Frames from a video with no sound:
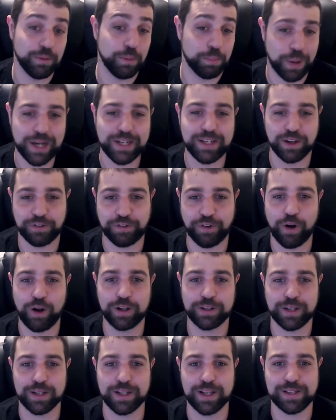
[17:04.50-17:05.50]
by
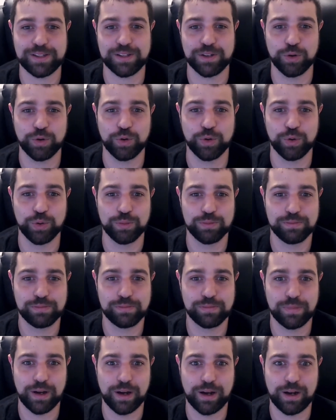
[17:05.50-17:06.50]
default, unless you
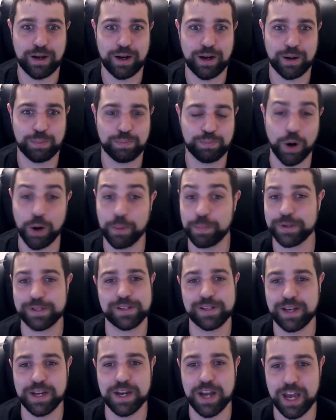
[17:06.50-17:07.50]

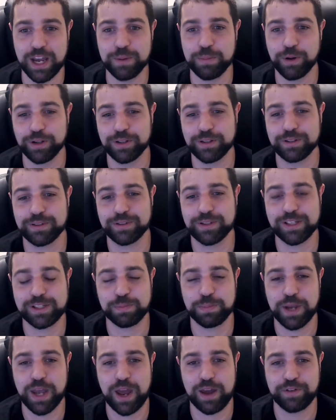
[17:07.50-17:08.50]
purposely enabled this
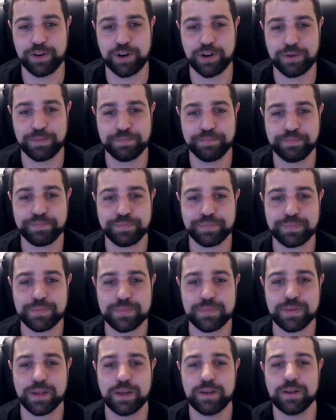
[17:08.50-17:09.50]
behavior.
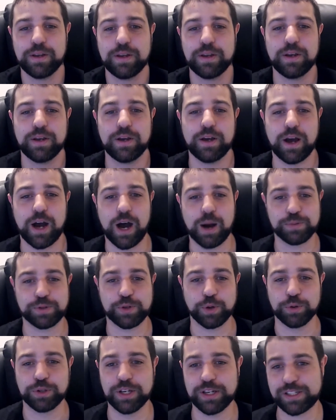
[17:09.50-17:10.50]

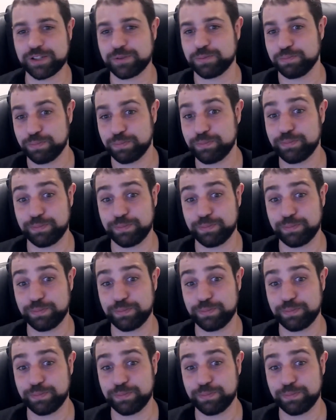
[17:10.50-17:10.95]
So this